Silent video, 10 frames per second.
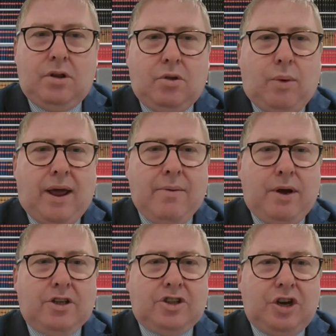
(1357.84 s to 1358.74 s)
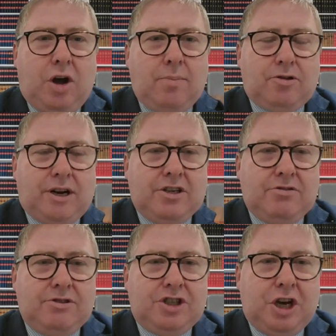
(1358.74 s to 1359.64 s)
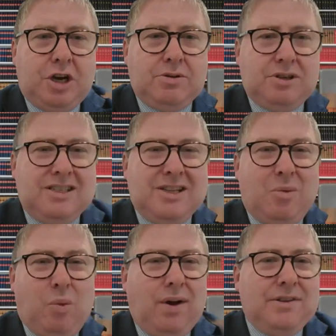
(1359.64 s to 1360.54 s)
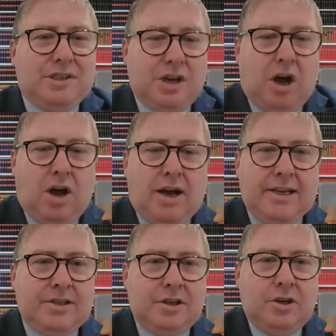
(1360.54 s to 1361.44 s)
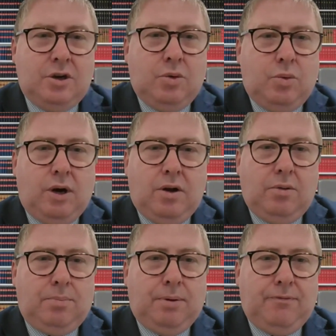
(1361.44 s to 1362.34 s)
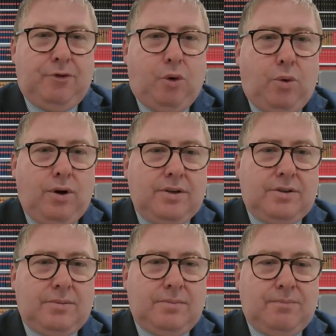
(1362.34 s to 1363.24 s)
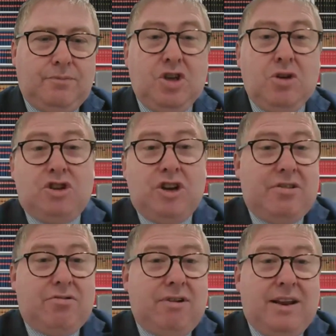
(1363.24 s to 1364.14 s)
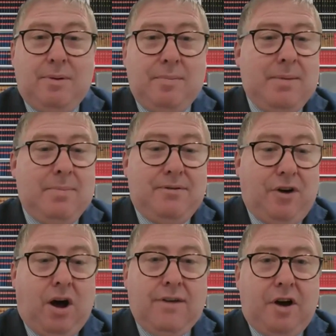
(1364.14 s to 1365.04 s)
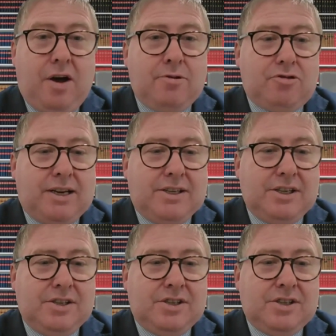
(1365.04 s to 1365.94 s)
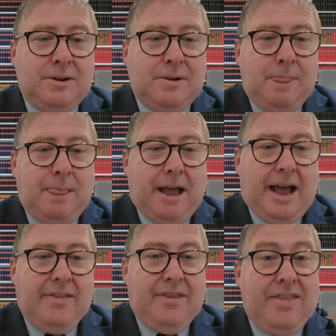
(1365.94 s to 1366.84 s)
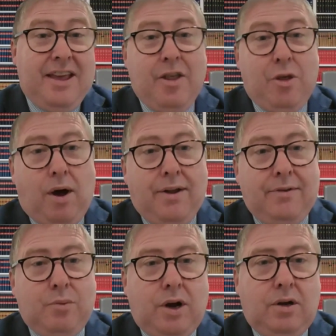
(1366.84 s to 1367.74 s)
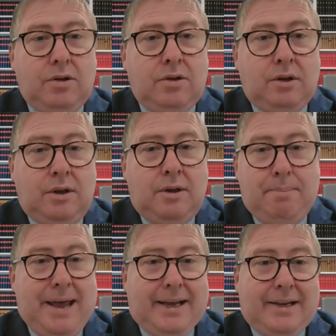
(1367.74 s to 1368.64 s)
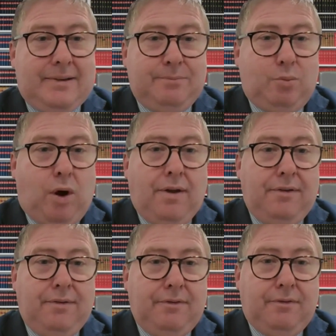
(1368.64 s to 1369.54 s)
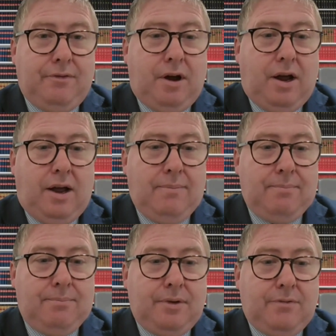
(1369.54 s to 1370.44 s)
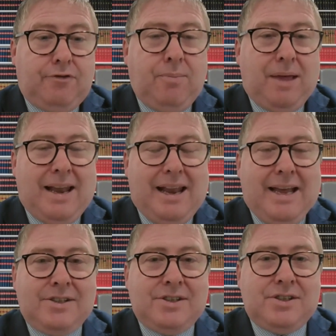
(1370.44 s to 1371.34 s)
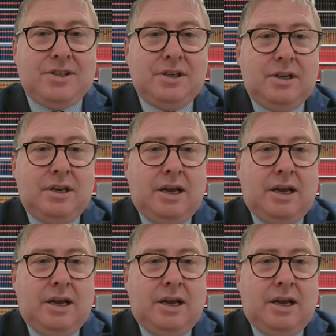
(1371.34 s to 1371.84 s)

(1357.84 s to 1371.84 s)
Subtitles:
the way in which an arbitrator is chosen is that one side will put forward usually 3, but maybe 5 arbitrators, and then the other one will pick one from that list.